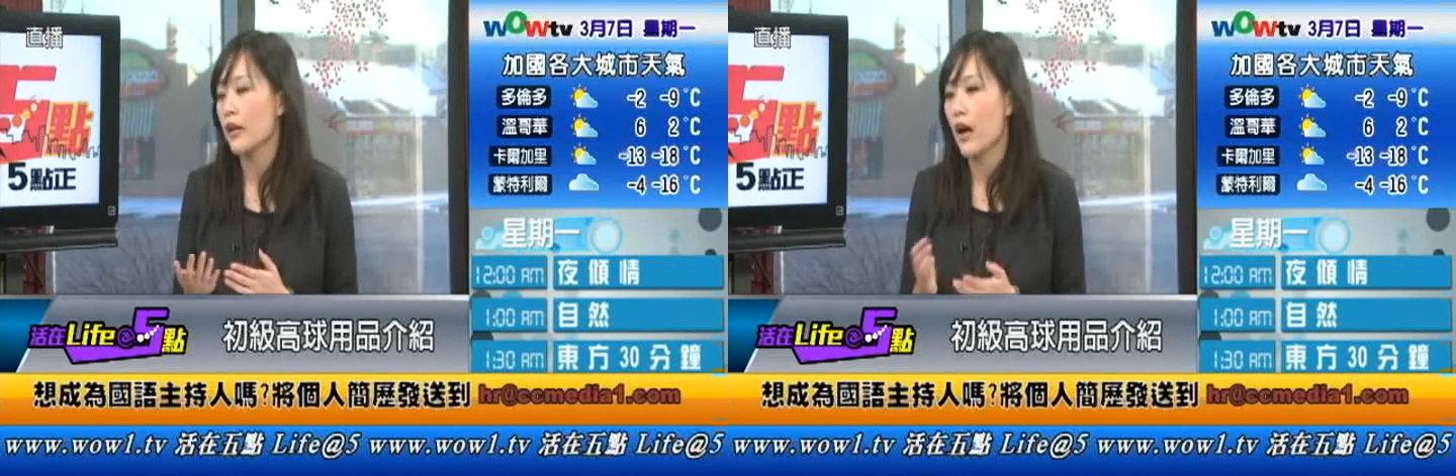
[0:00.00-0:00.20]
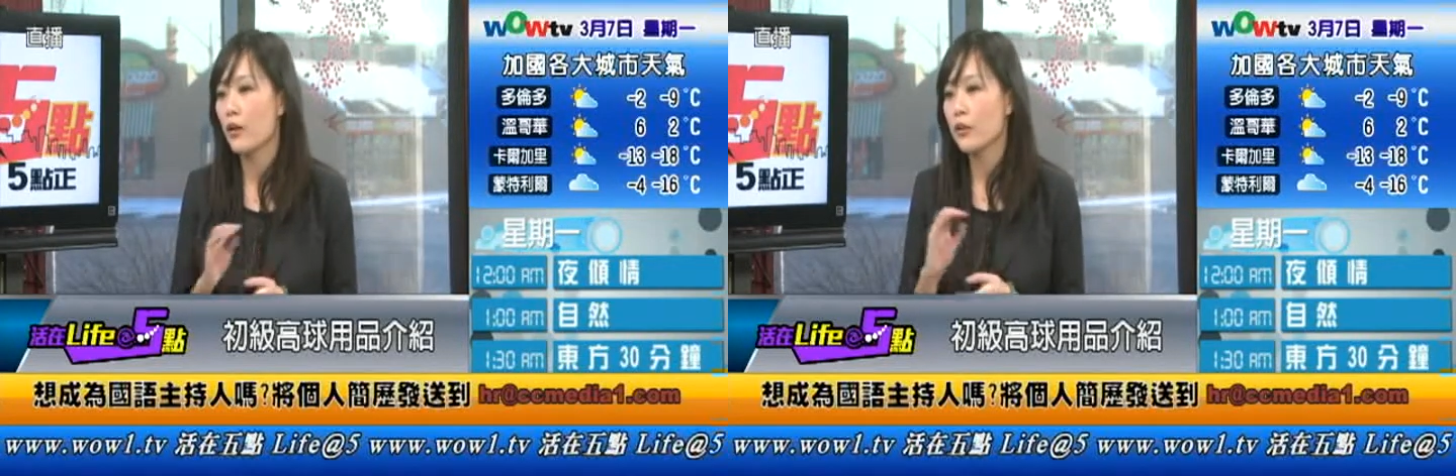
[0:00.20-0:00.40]

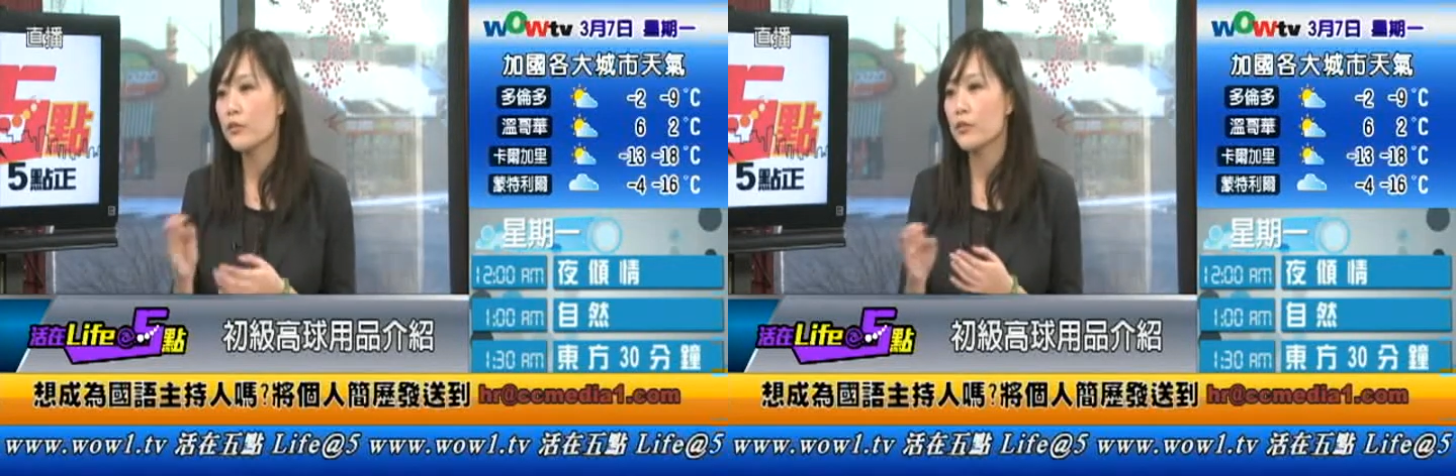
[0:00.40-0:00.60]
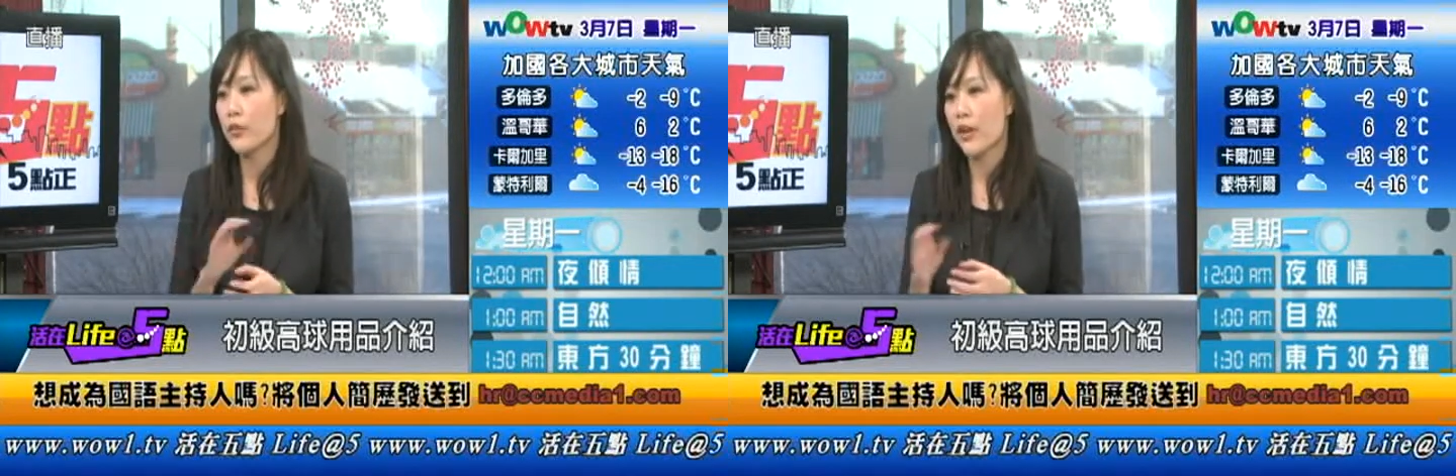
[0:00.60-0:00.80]
How do
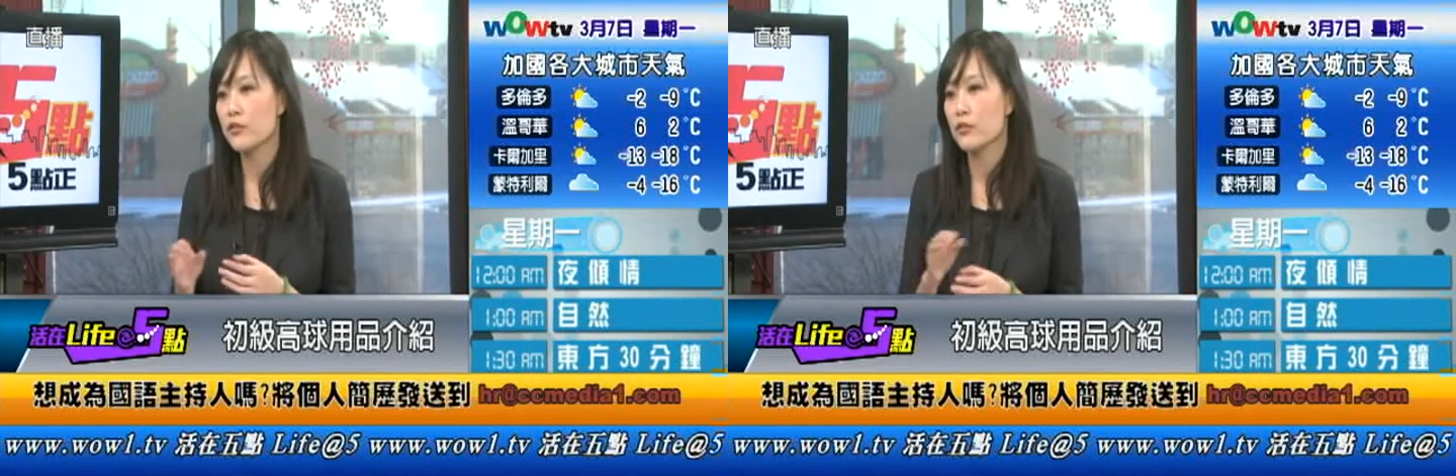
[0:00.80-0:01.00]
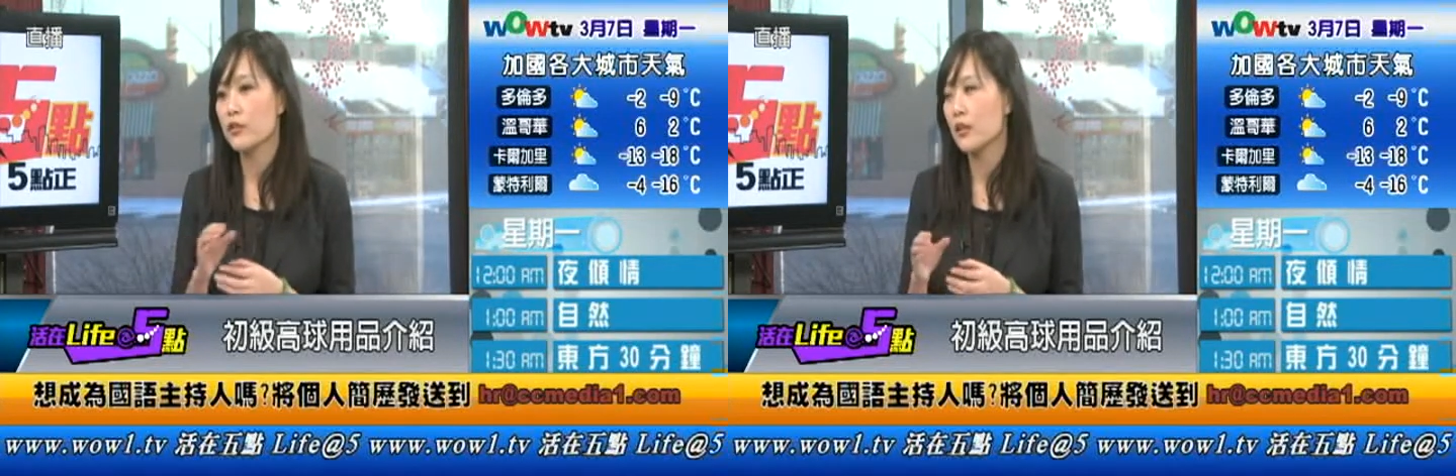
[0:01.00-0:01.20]
you
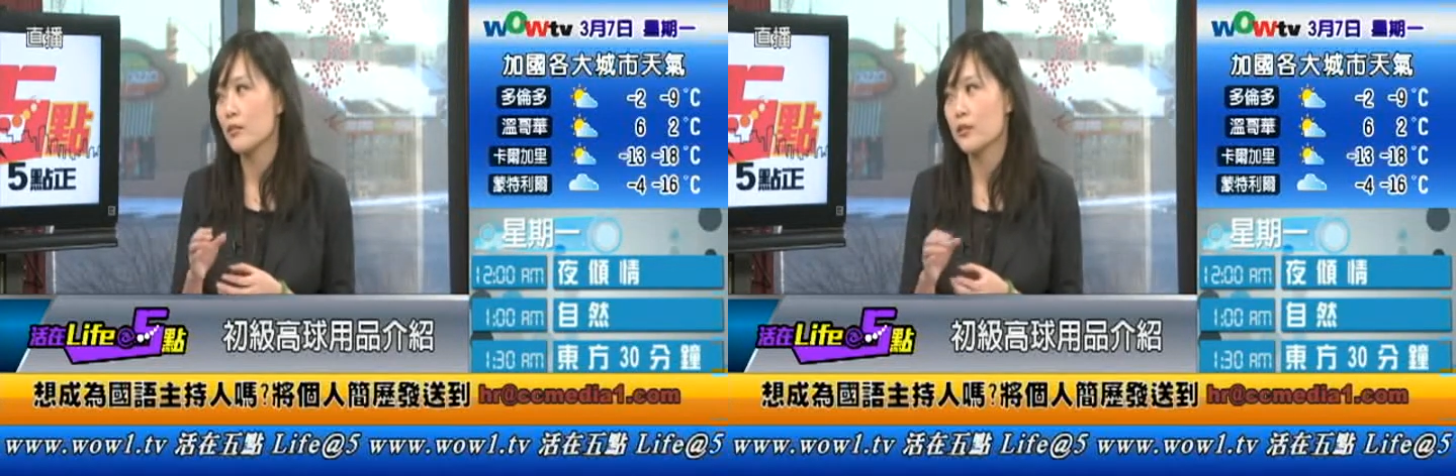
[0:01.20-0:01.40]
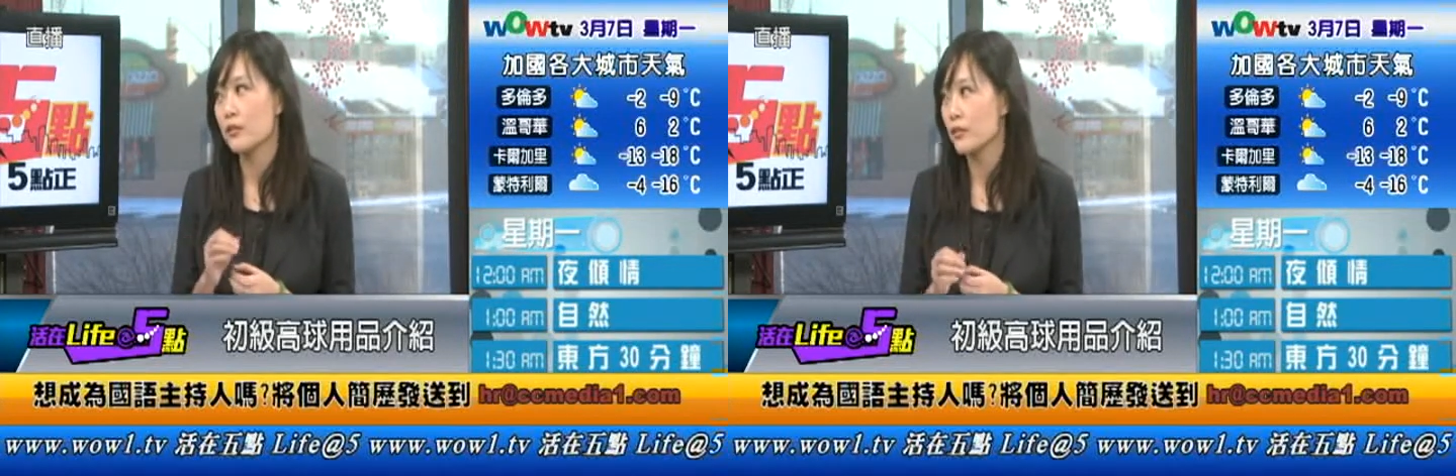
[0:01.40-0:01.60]
arrange your
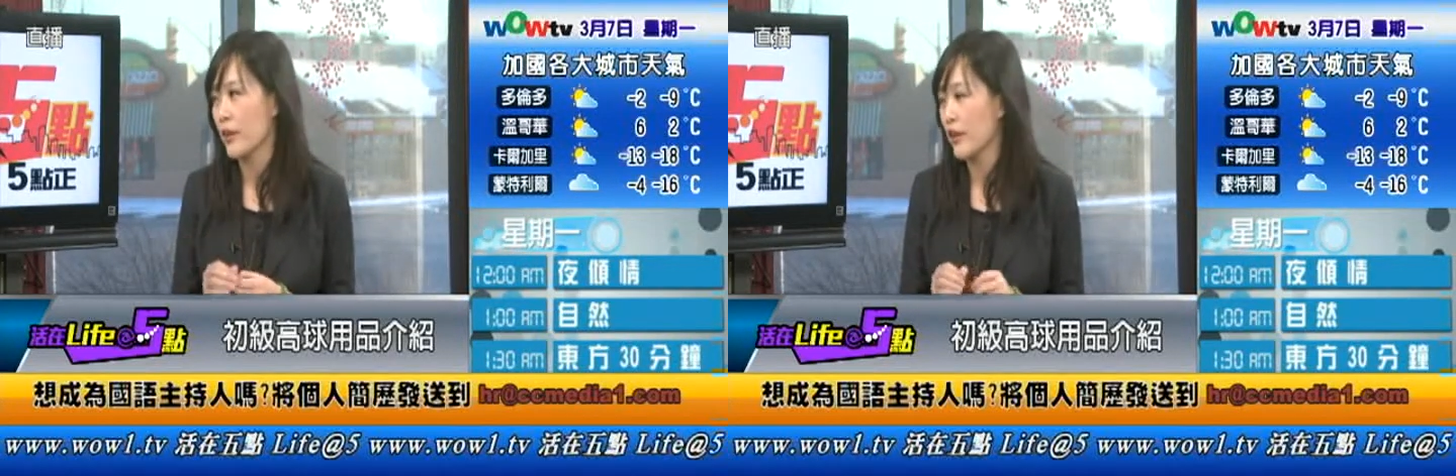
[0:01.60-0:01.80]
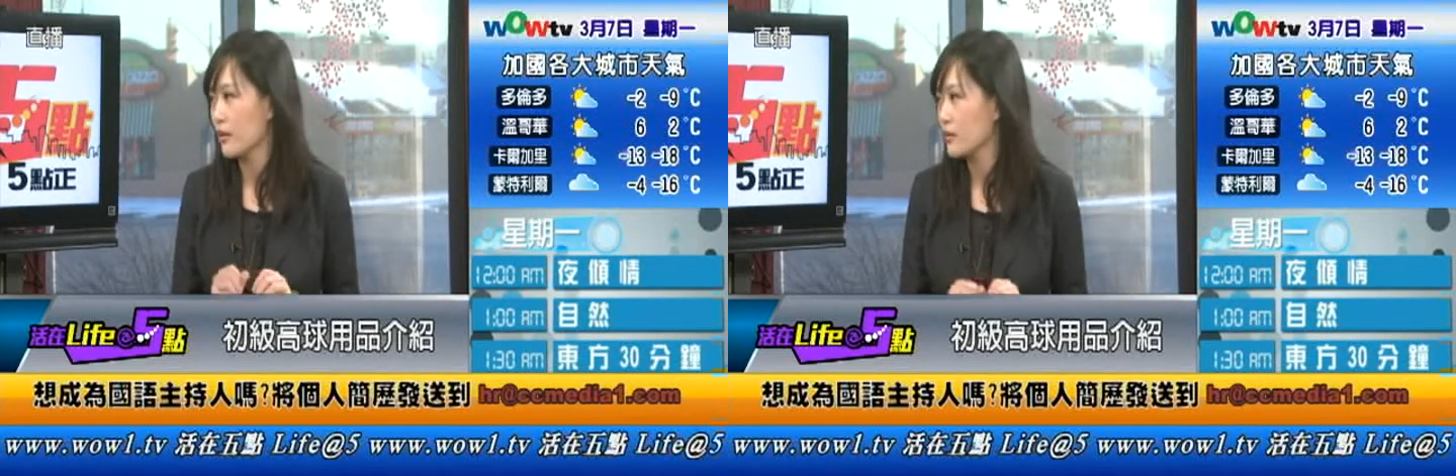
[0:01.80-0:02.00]
clubs in your
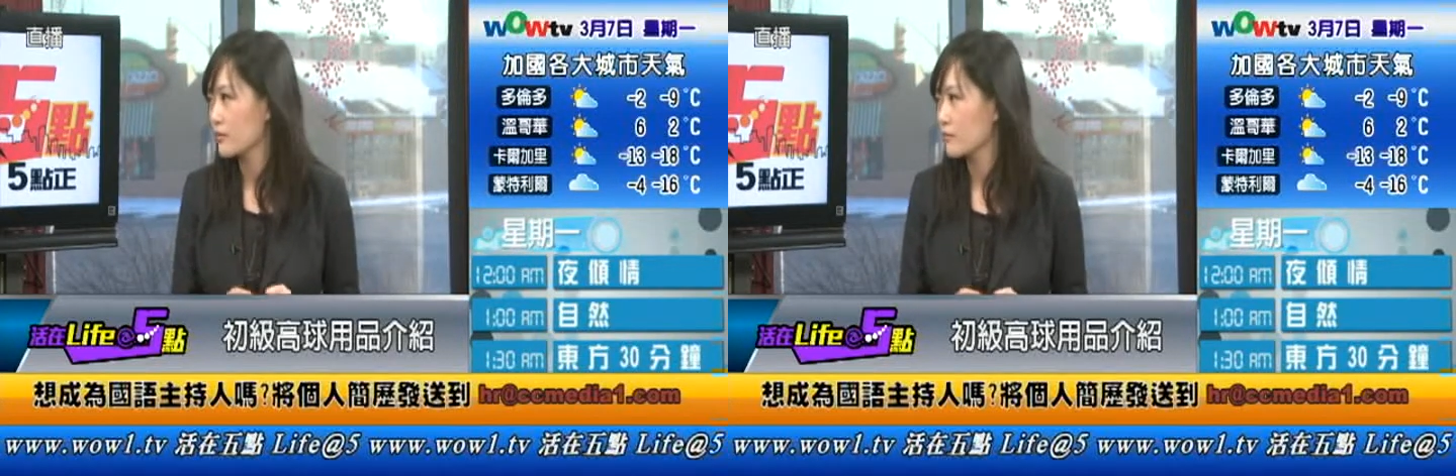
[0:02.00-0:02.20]
bag?